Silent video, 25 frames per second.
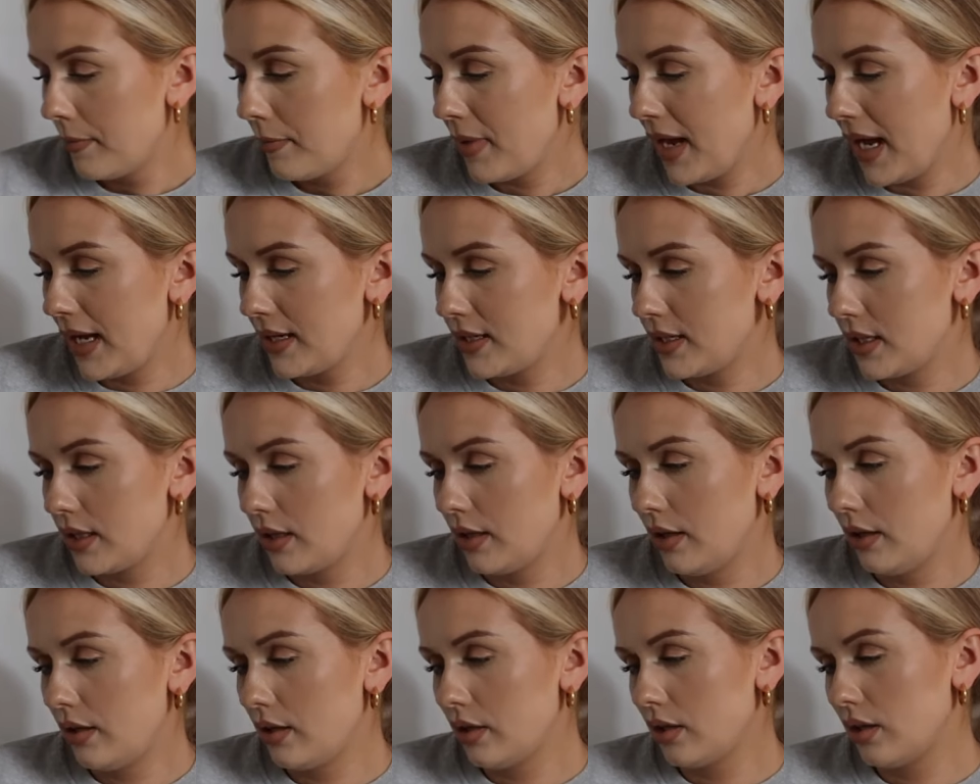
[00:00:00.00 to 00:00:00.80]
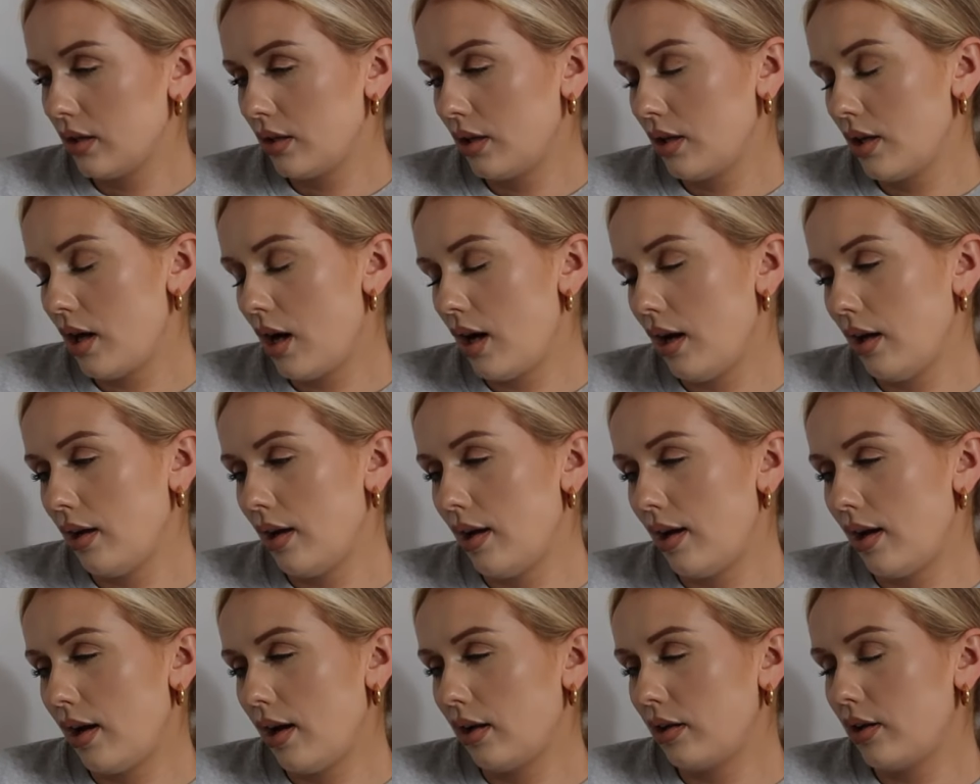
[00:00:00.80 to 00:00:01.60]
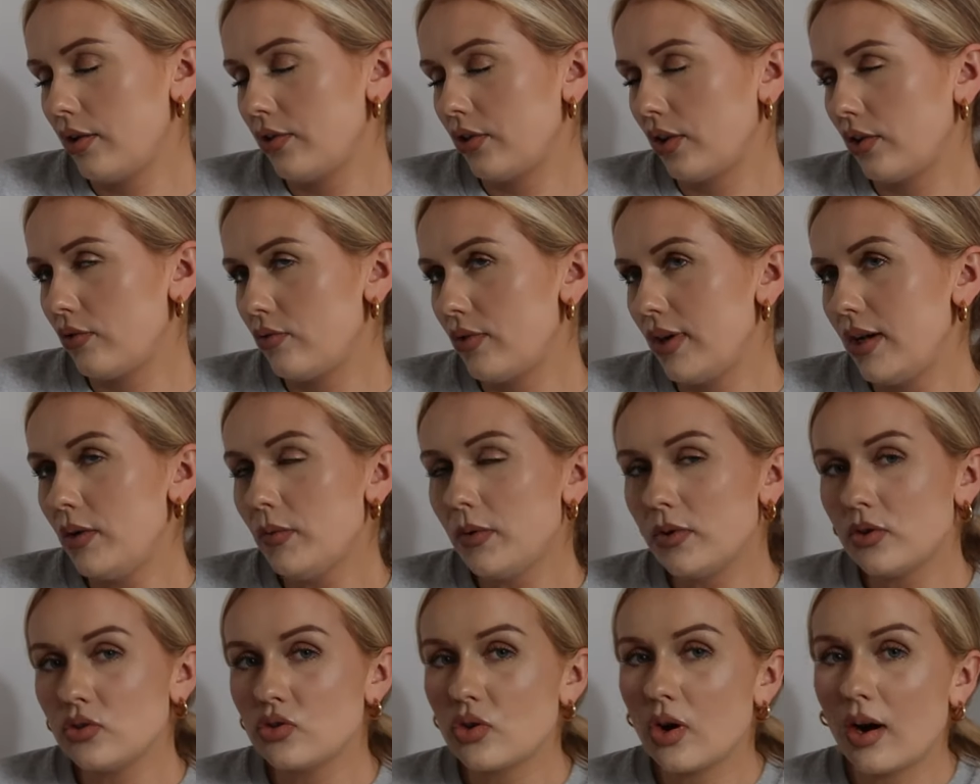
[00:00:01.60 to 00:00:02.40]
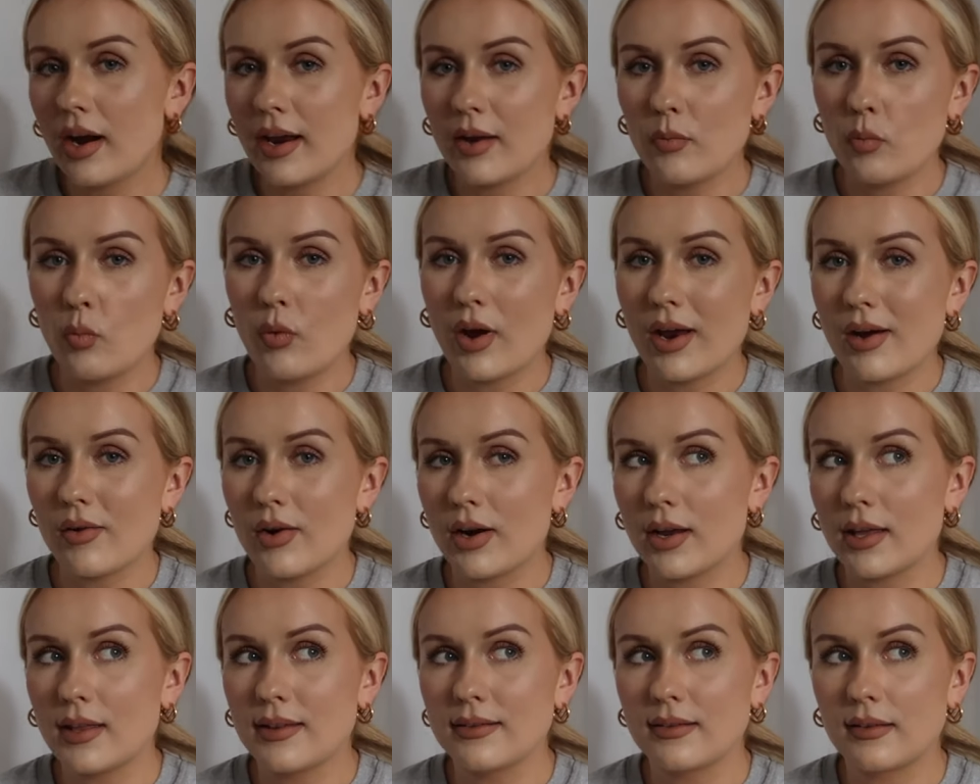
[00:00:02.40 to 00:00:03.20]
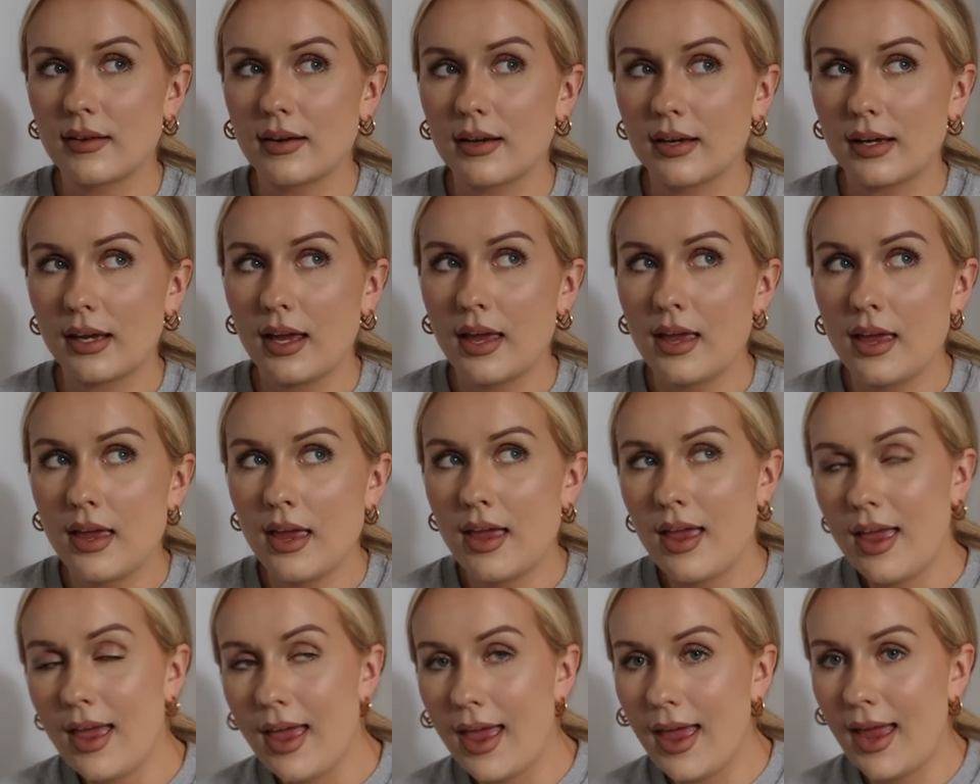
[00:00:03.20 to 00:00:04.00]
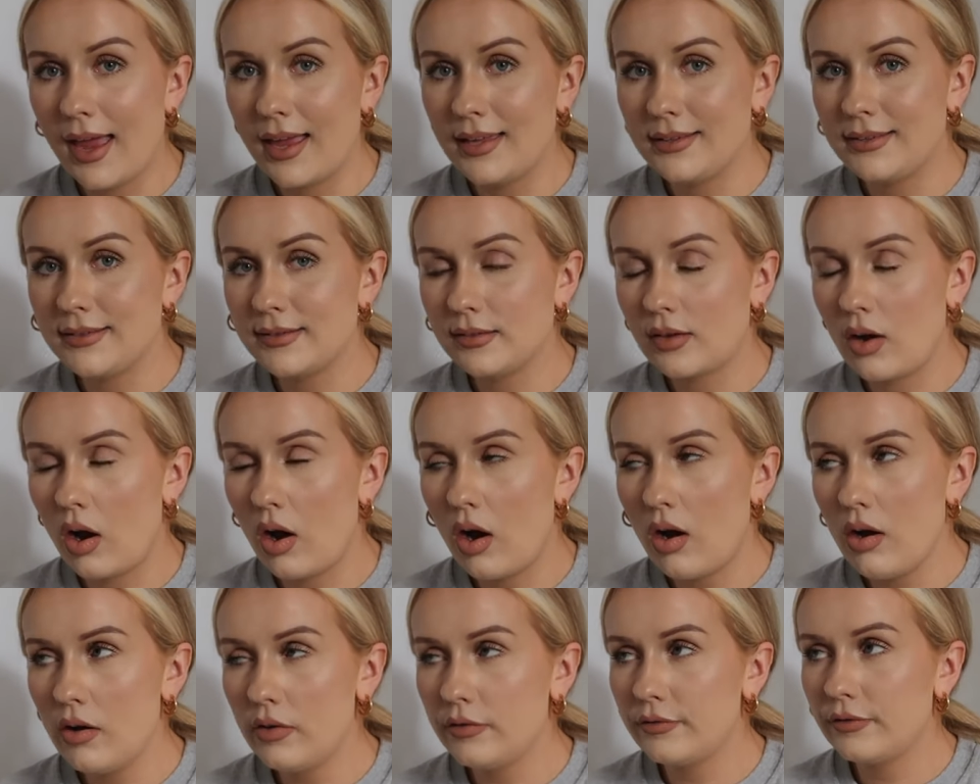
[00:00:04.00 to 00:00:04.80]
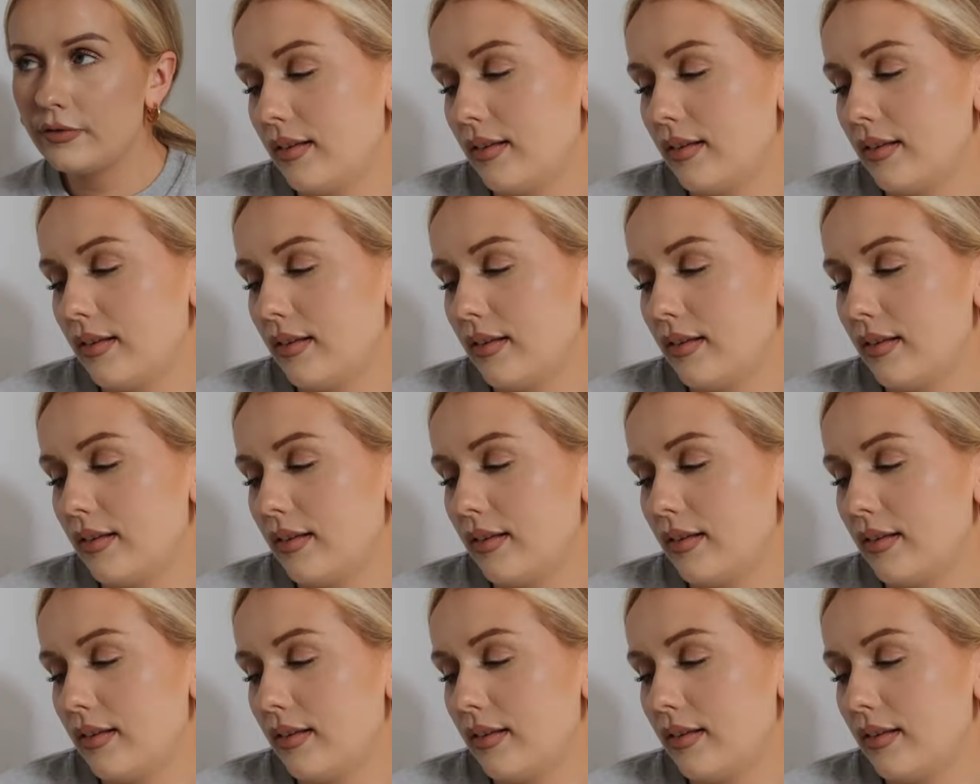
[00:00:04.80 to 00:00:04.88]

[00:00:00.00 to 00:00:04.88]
patterned colour because I really want to try and wear it as like a headscarf.